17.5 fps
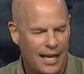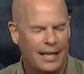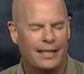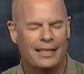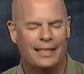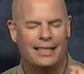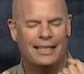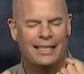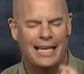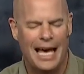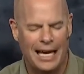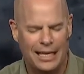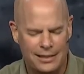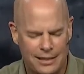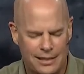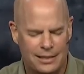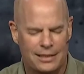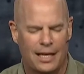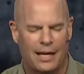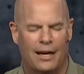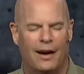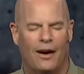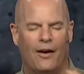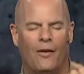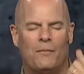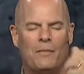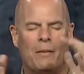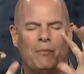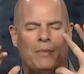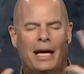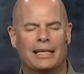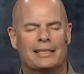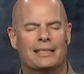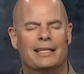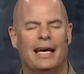Yes, on my
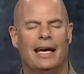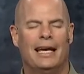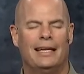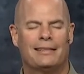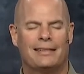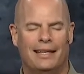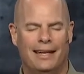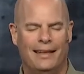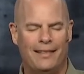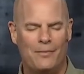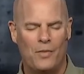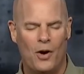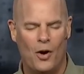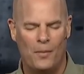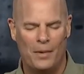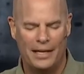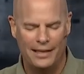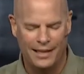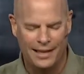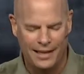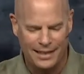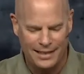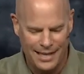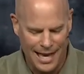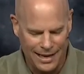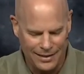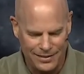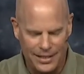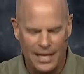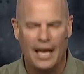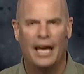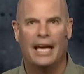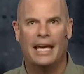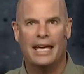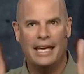best days and in the moment, yes,
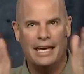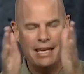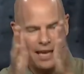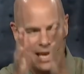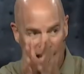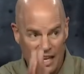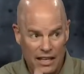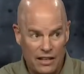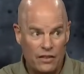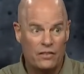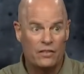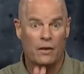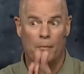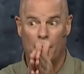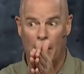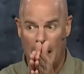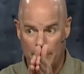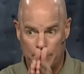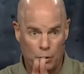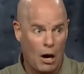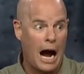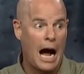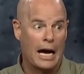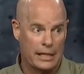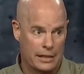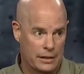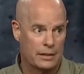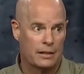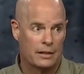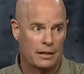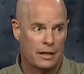He is my prize.